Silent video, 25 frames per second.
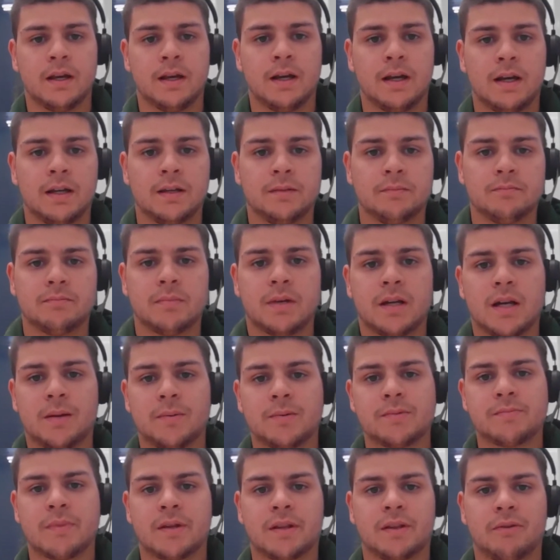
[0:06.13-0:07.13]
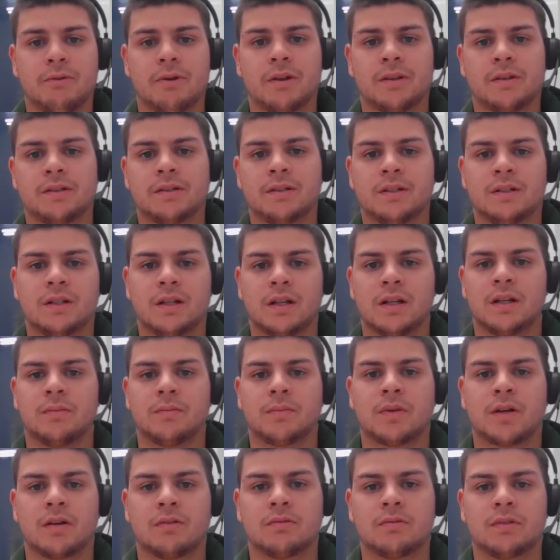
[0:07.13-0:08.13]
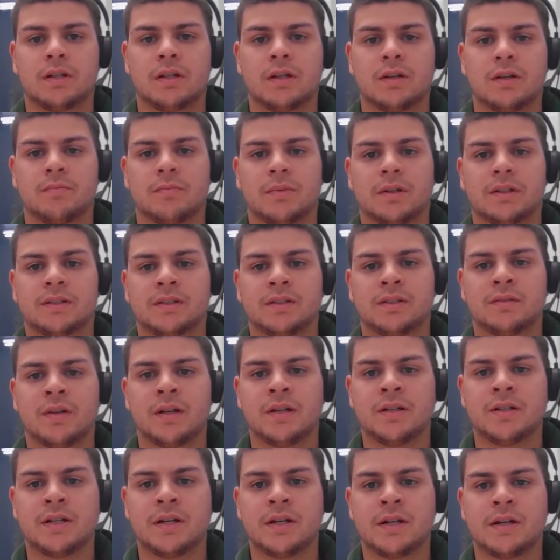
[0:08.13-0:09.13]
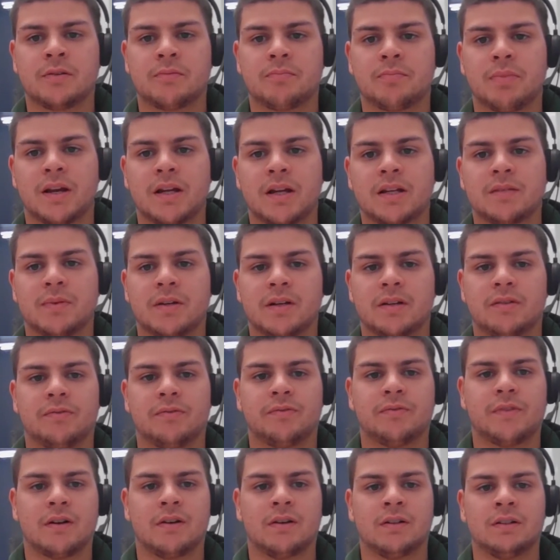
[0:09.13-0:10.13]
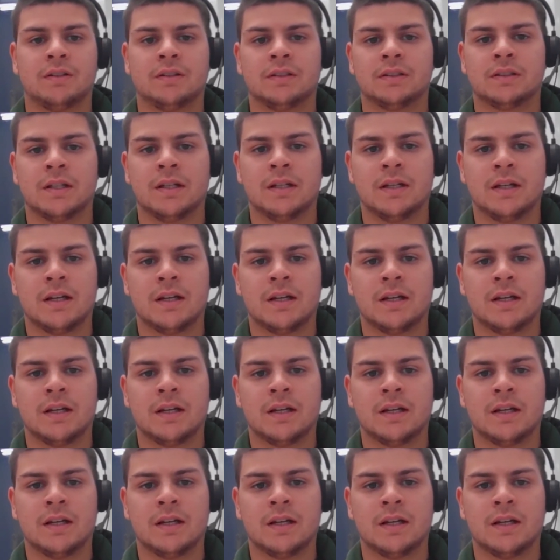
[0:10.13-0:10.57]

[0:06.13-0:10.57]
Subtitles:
Hi, my name is Matthew Atherton. I am currently on my civil engineering placement at Farrans.